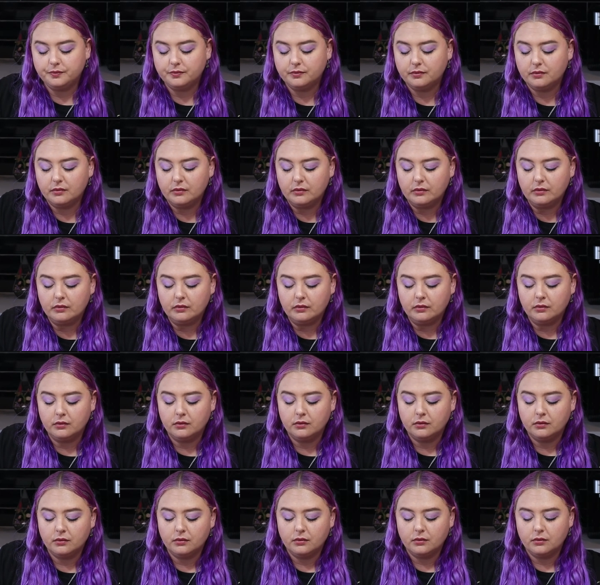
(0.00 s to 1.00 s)

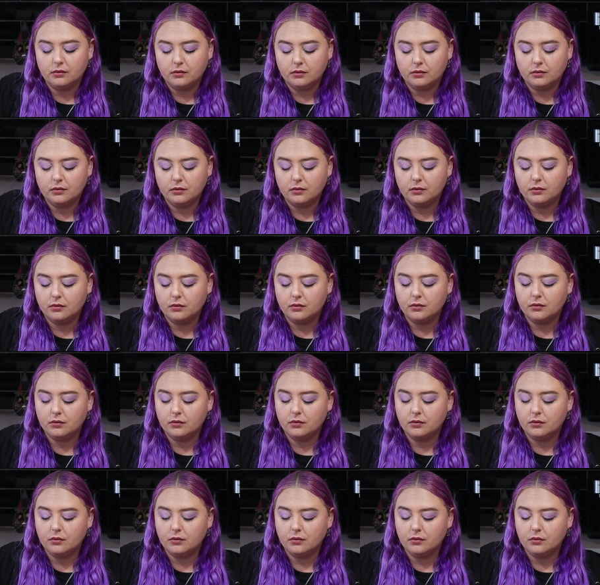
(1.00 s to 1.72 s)
Nobody speaks.